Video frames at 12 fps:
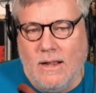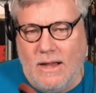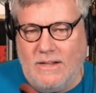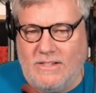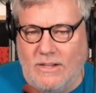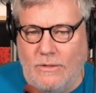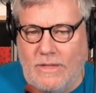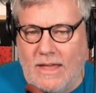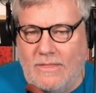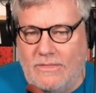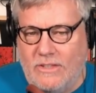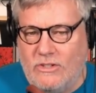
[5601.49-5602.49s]
Until
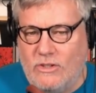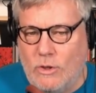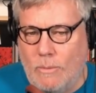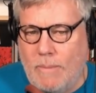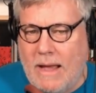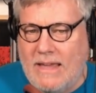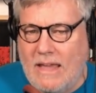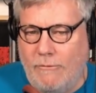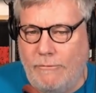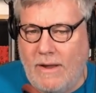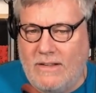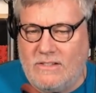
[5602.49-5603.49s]
then, this is your biking
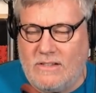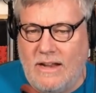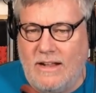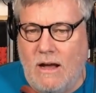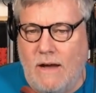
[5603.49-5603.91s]
friend signing